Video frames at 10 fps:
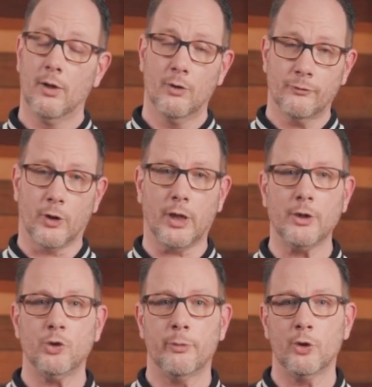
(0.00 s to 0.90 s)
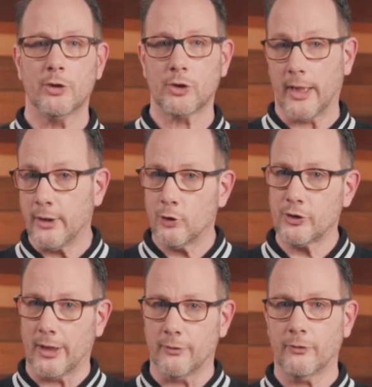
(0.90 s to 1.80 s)
For contributors like
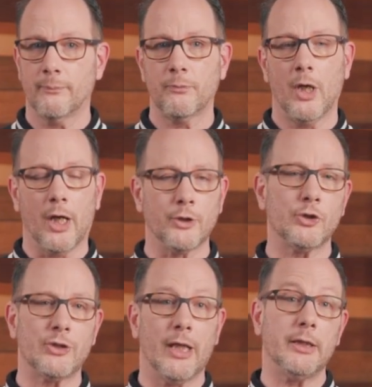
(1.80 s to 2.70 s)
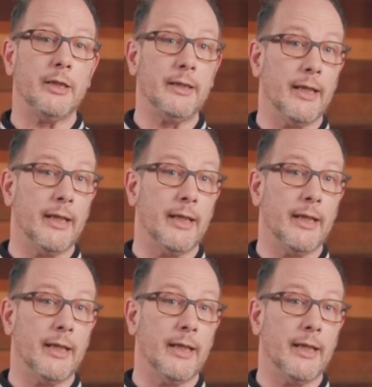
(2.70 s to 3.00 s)
yourself, understanding